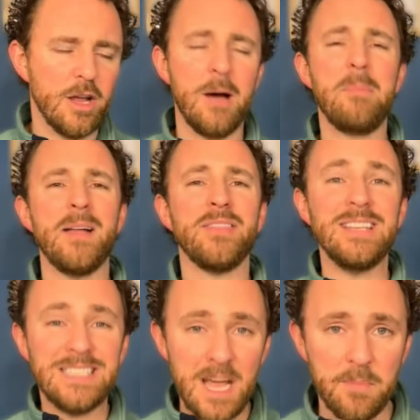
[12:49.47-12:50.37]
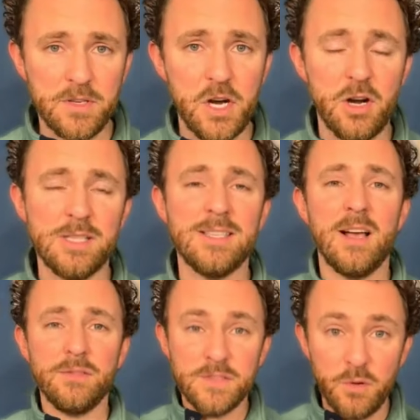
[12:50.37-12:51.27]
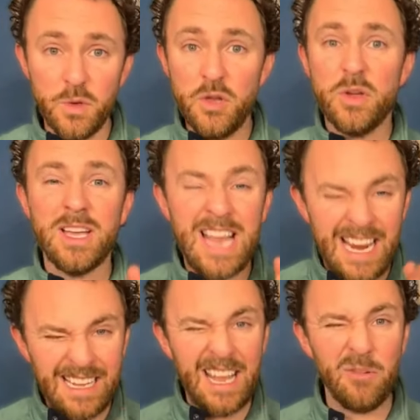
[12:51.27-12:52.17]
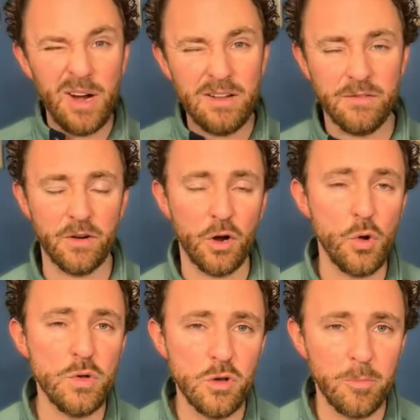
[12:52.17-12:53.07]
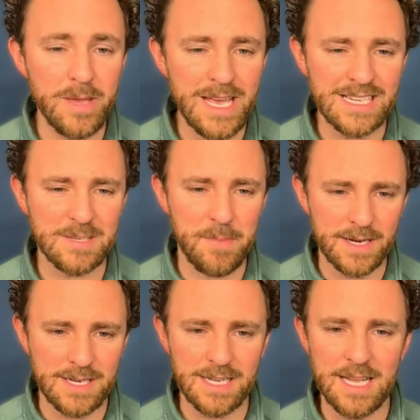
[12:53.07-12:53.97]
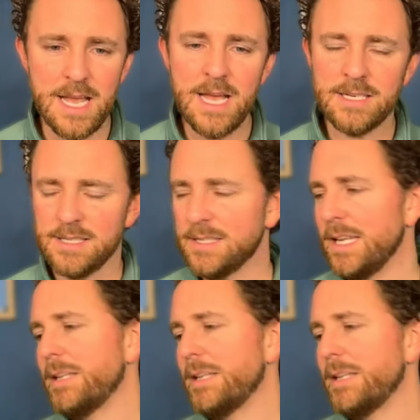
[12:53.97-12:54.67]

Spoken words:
about the depth chart itself so you can kind of get ready for who you'll be expecting to see.